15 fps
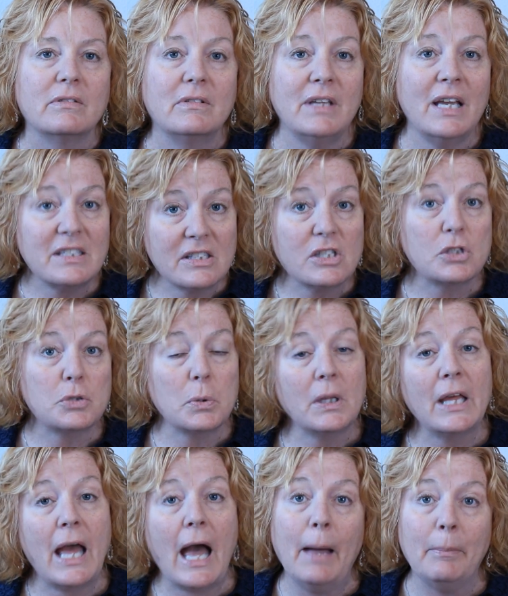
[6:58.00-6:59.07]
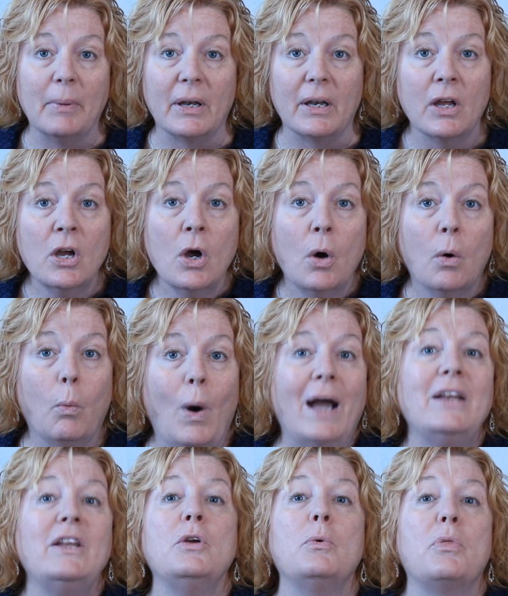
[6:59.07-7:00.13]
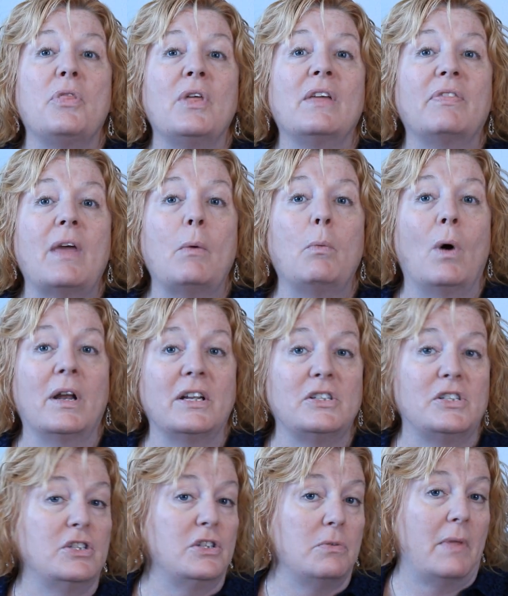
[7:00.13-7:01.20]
Yes, this really happened. Why do you think they wanted to do